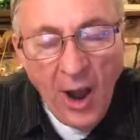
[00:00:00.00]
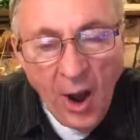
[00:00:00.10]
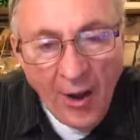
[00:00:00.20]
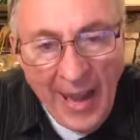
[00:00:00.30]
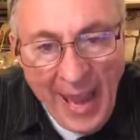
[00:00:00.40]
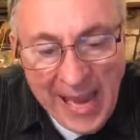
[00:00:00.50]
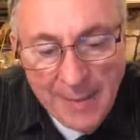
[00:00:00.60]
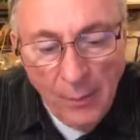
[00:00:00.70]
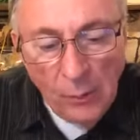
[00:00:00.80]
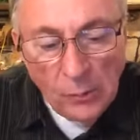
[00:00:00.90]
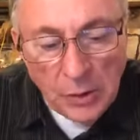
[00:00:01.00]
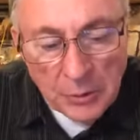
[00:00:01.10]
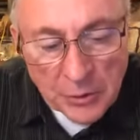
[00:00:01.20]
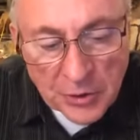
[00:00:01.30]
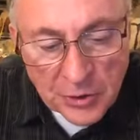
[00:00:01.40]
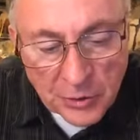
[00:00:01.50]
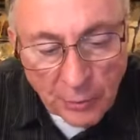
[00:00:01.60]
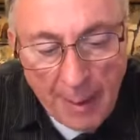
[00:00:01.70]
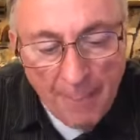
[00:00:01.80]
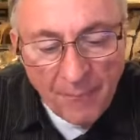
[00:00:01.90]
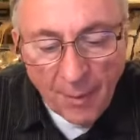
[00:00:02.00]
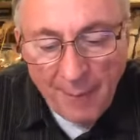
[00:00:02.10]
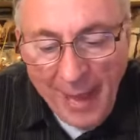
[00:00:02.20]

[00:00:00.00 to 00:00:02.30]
are able to strip from